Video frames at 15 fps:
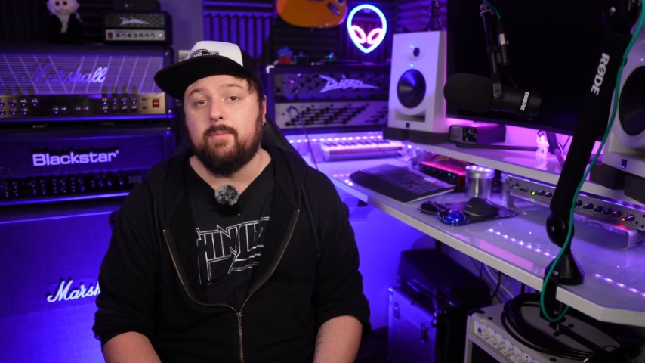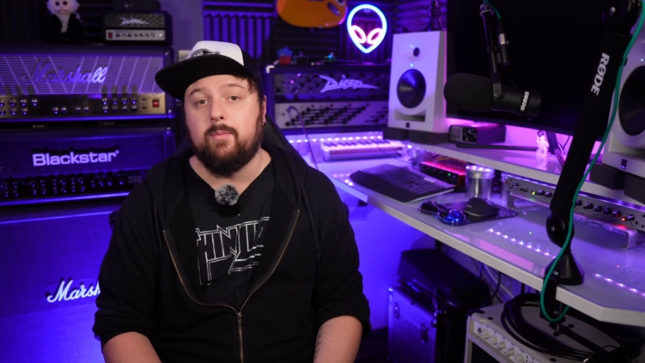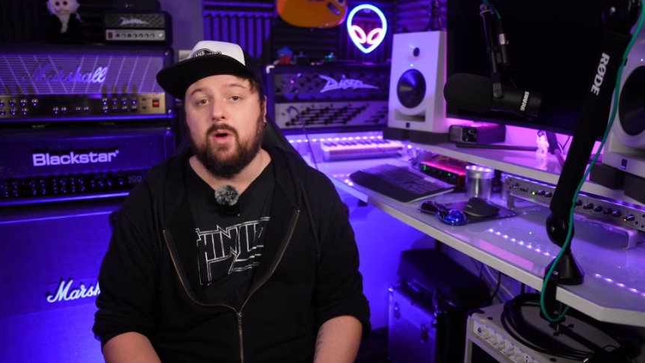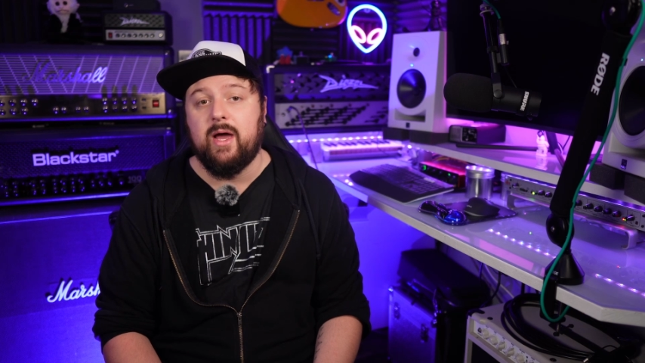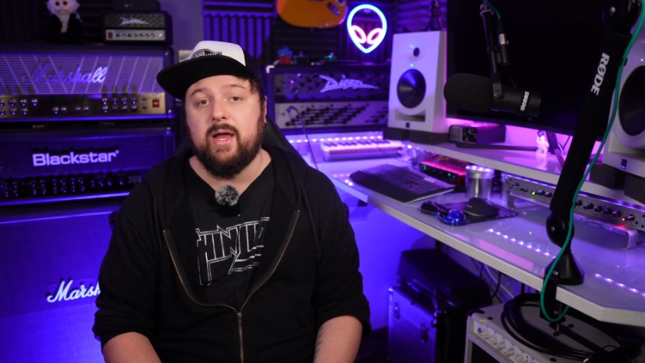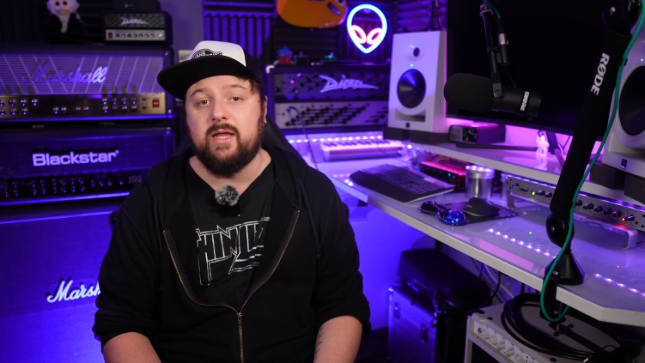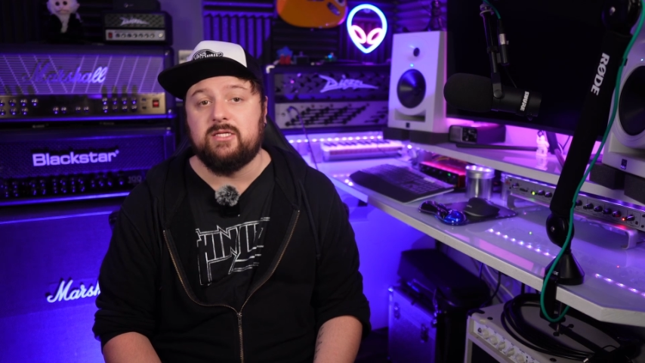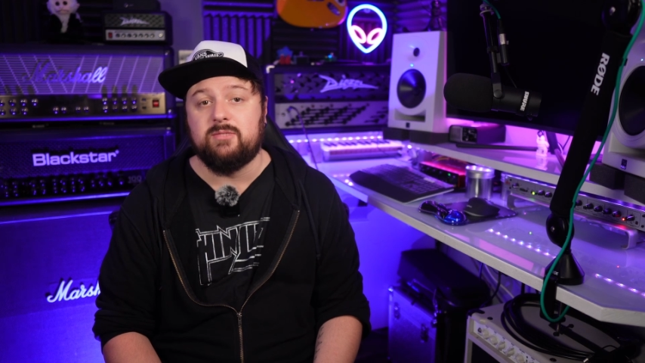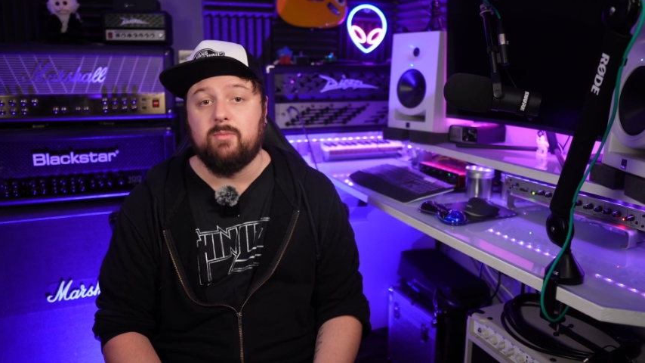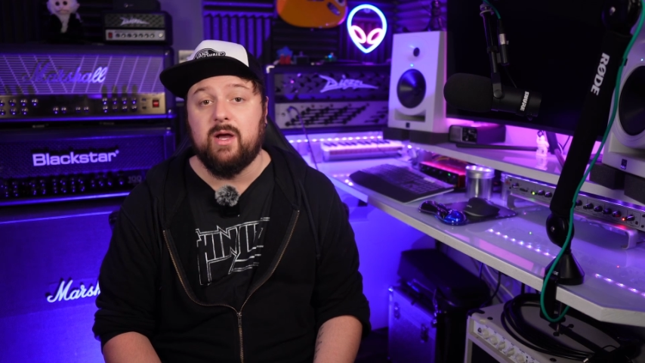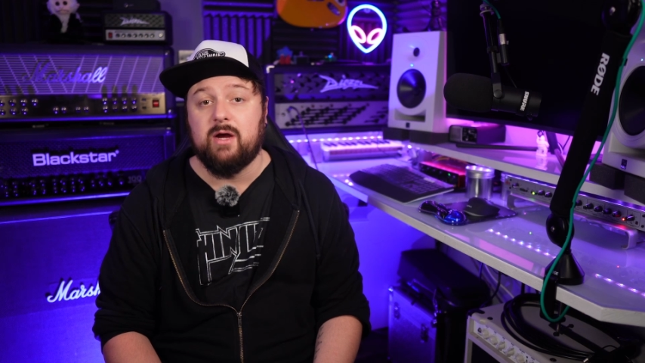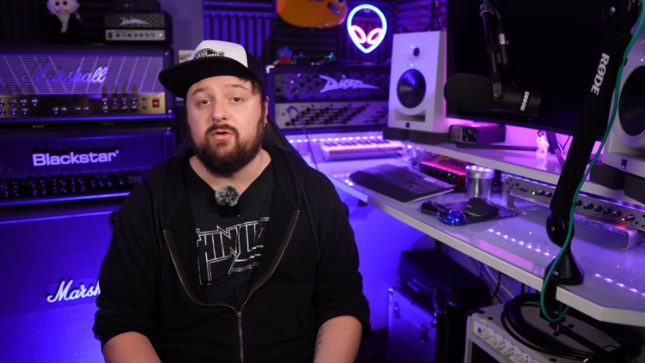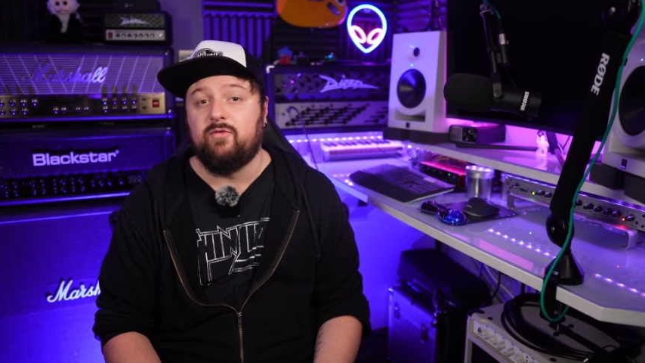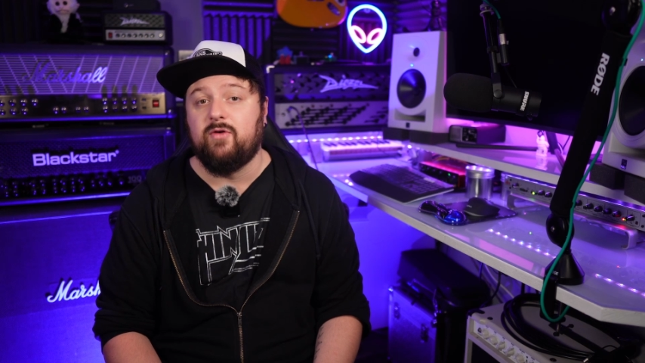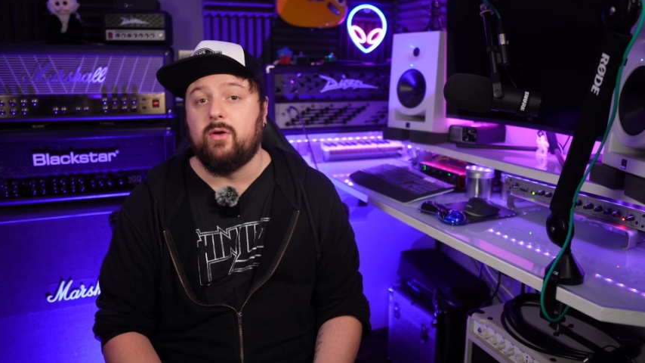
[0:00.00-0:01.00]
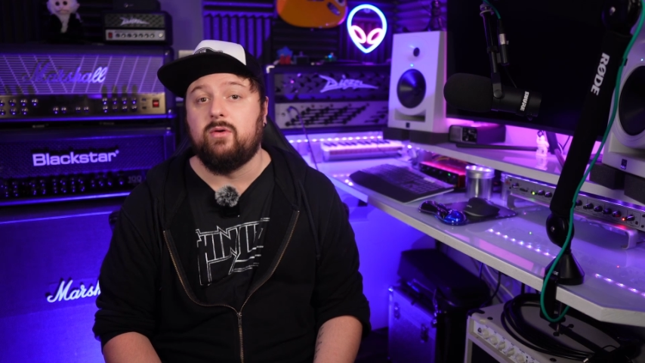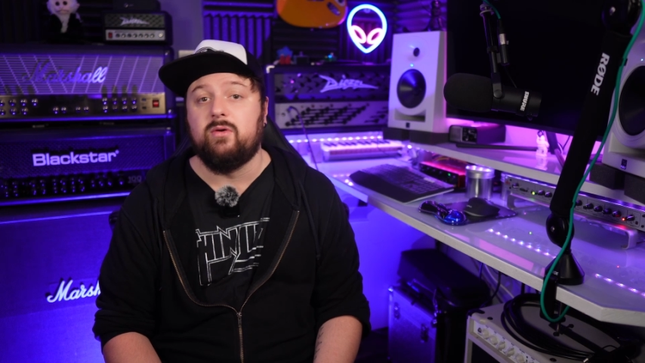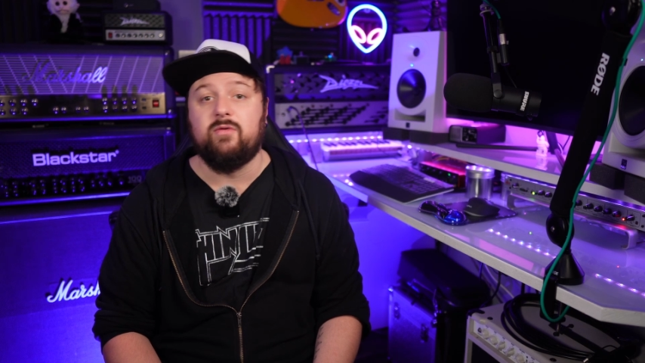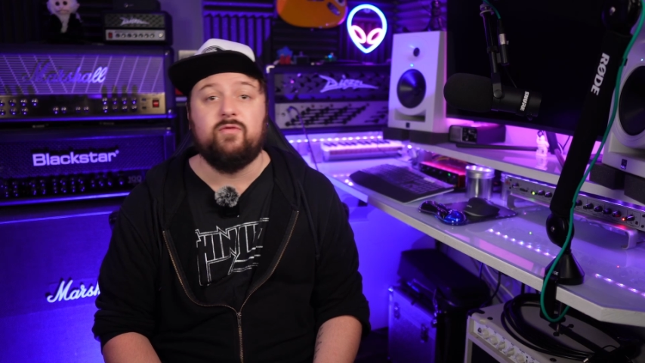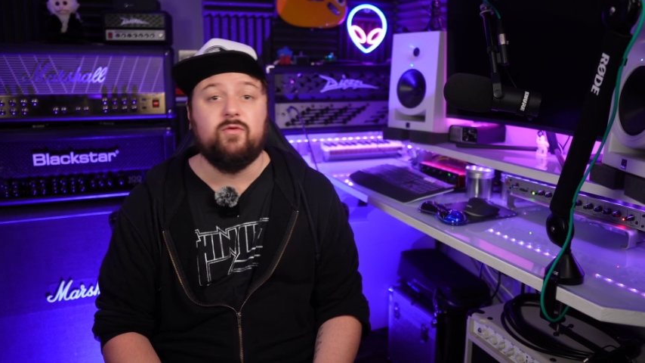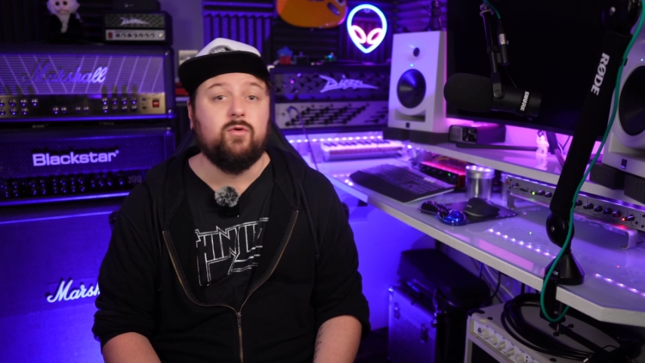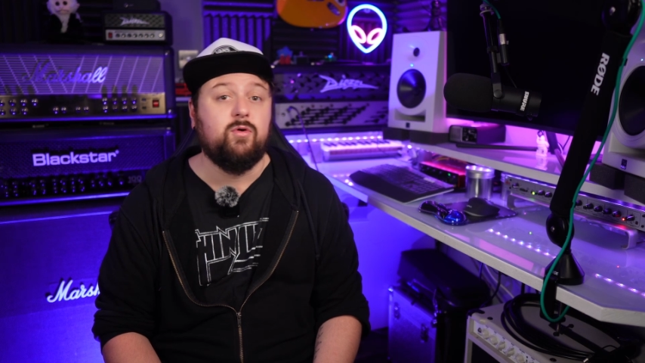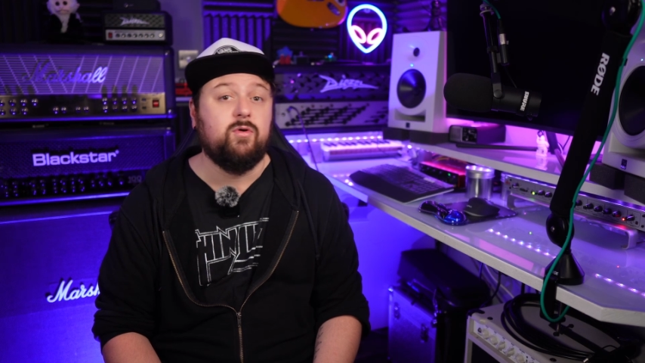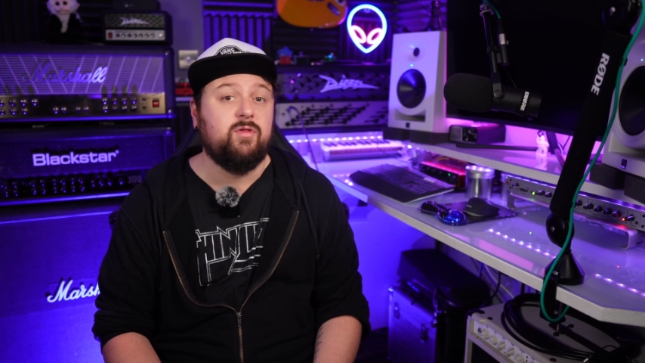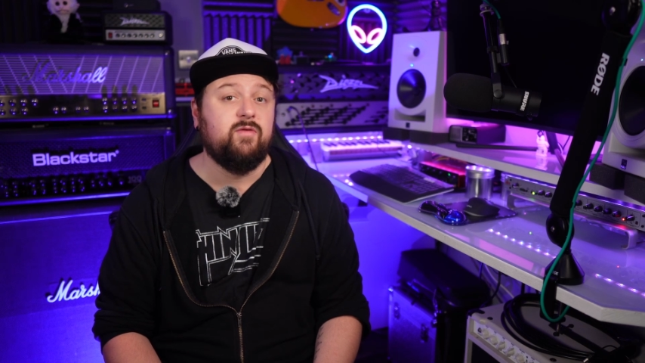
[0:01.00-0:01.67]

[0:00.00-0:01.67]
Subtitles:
wireless microphone for